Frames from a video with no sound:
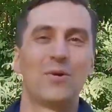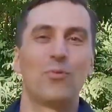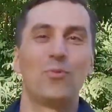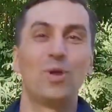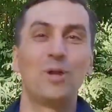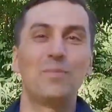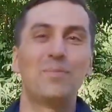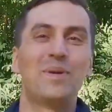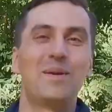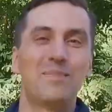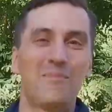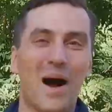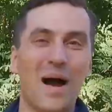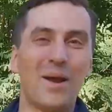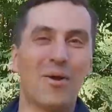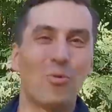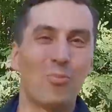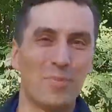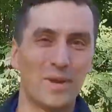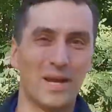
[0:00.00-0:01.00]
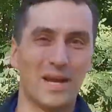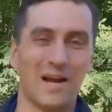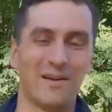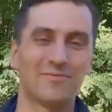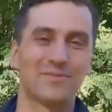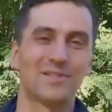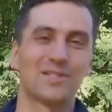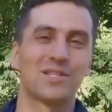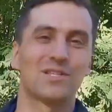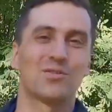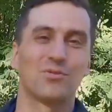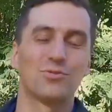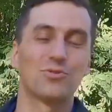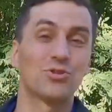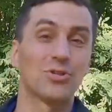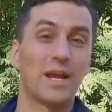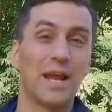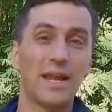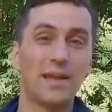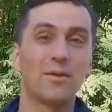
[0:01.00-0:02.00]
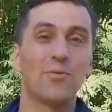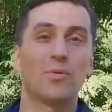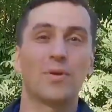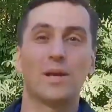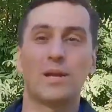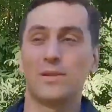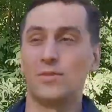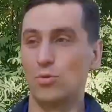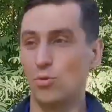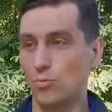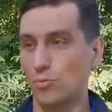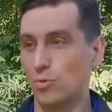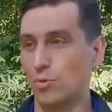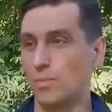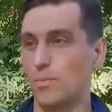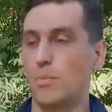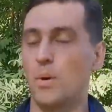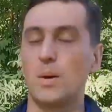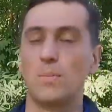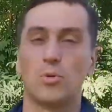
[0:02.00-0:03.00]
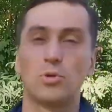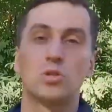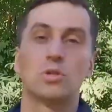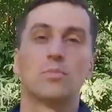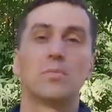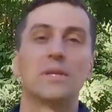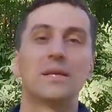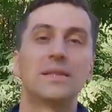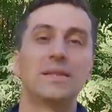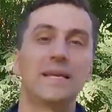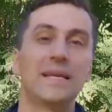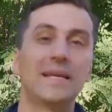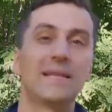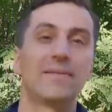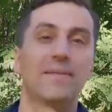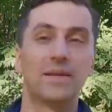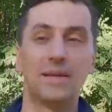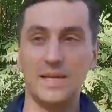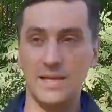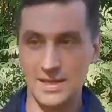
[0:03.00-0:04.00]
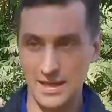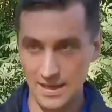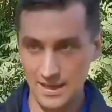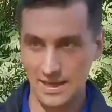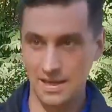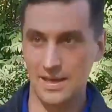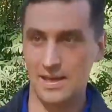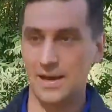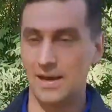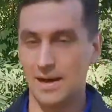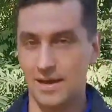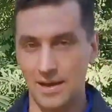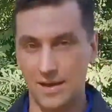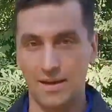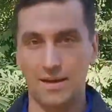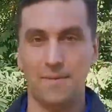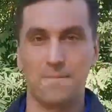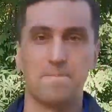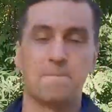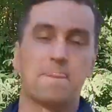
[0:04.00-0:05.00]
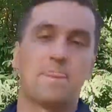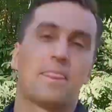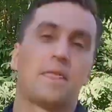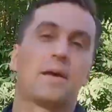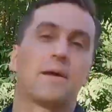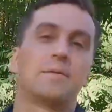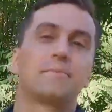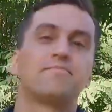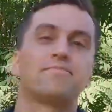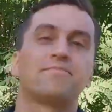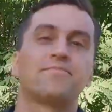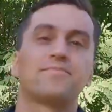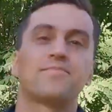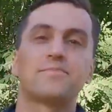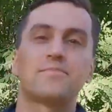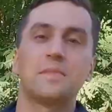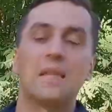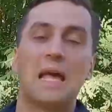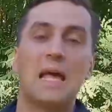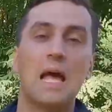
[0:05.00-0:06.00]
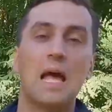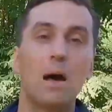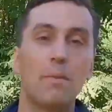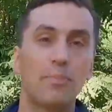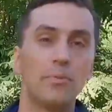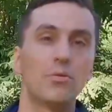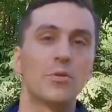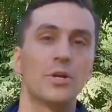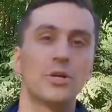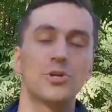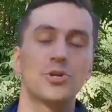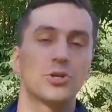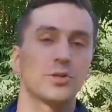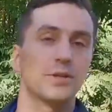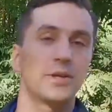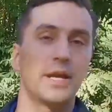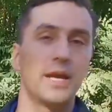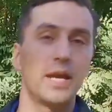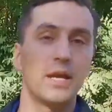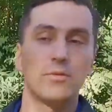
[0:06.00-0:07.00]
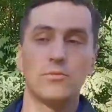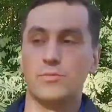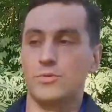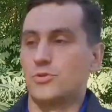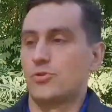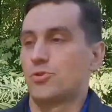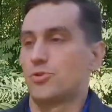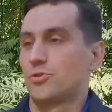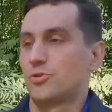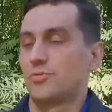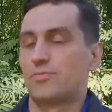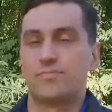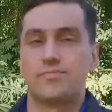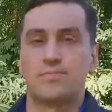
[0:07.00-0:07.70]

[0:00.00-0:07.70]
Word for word: will be myopic after the surgery anyway, and you will possibly need the uh, operation again, which